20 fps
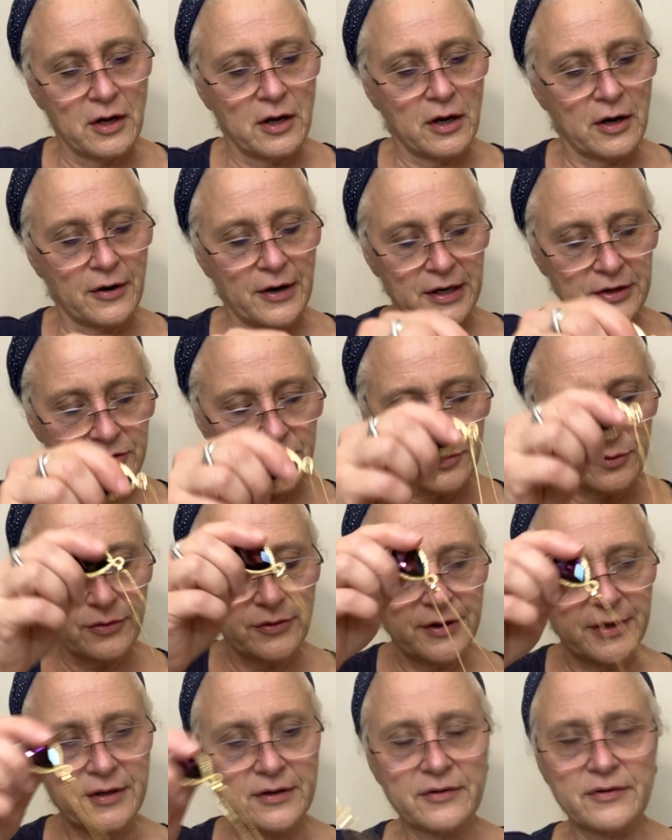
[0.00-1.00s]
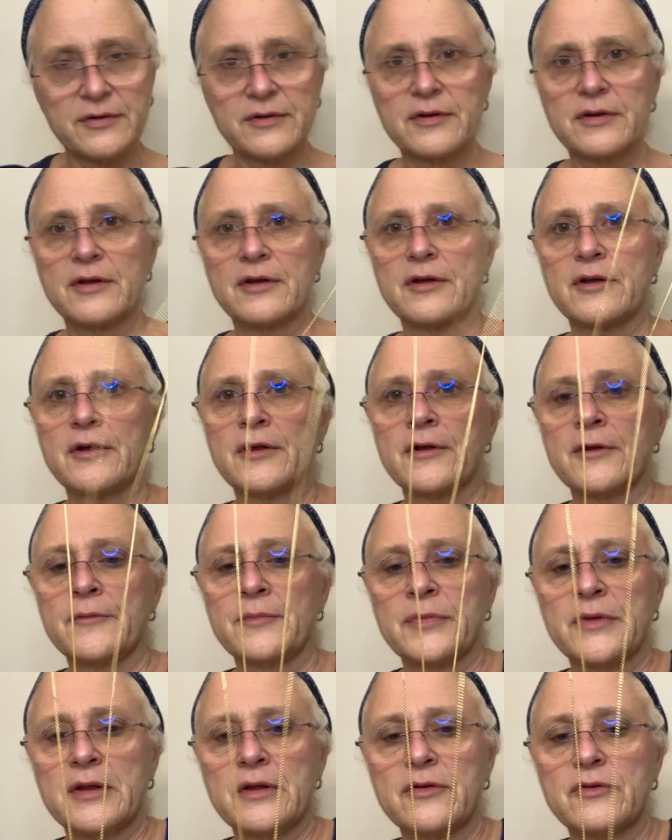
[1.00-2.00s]
All right, so this
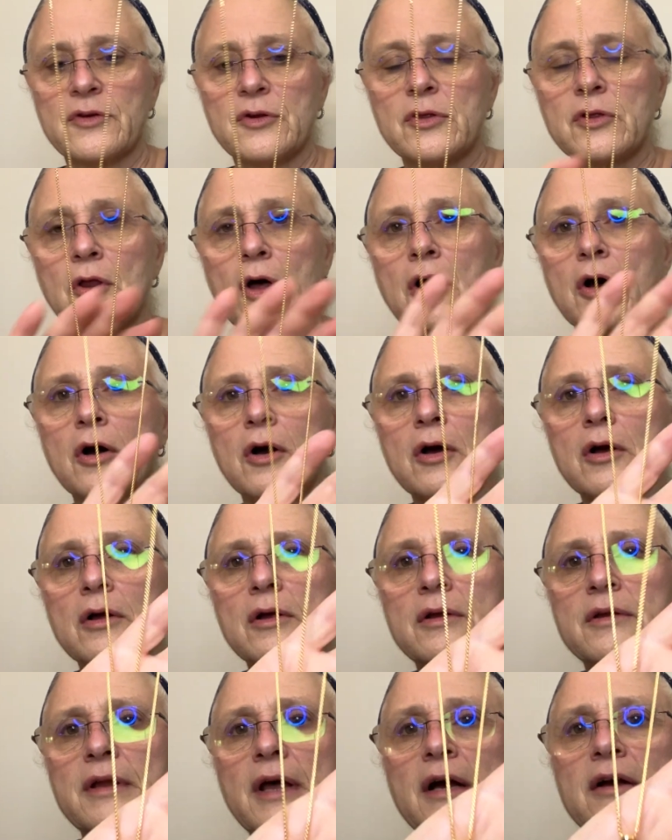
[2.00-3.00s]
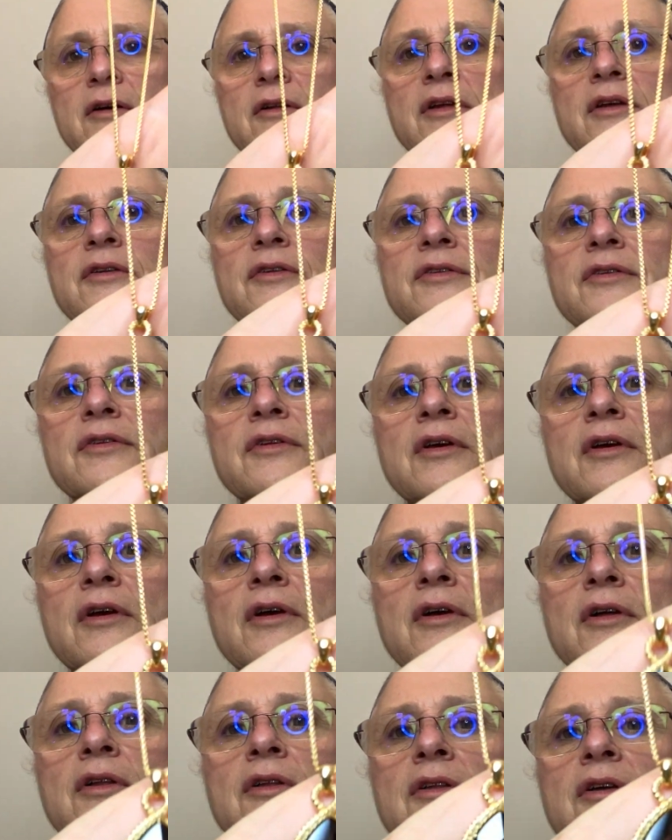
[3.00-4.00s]
is a long necklace.
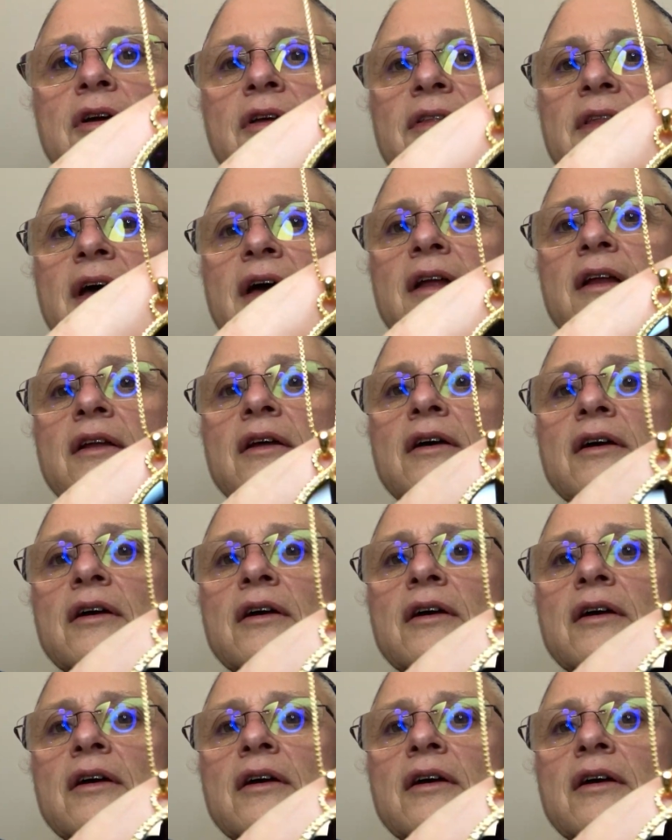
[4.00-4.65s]
Look at that.